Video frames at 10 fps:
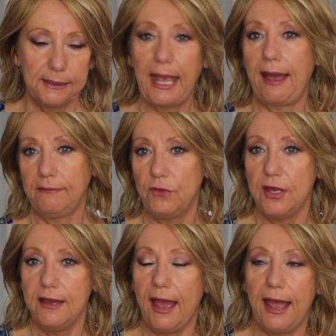Yeah.
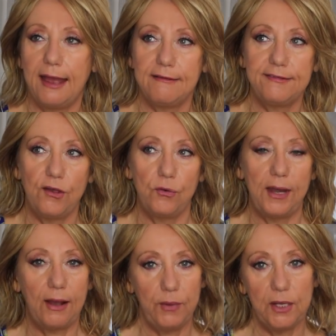And so
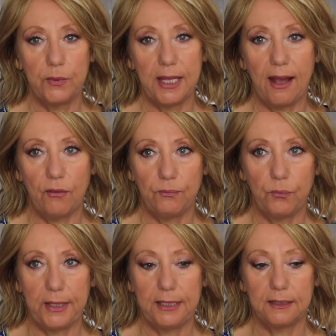now here we are,
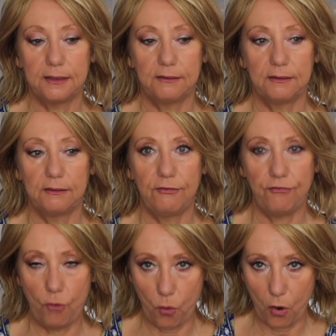week
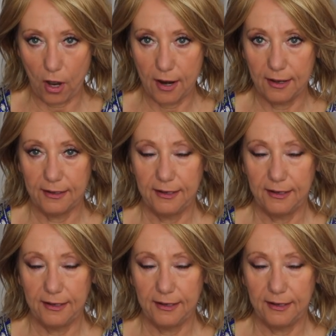four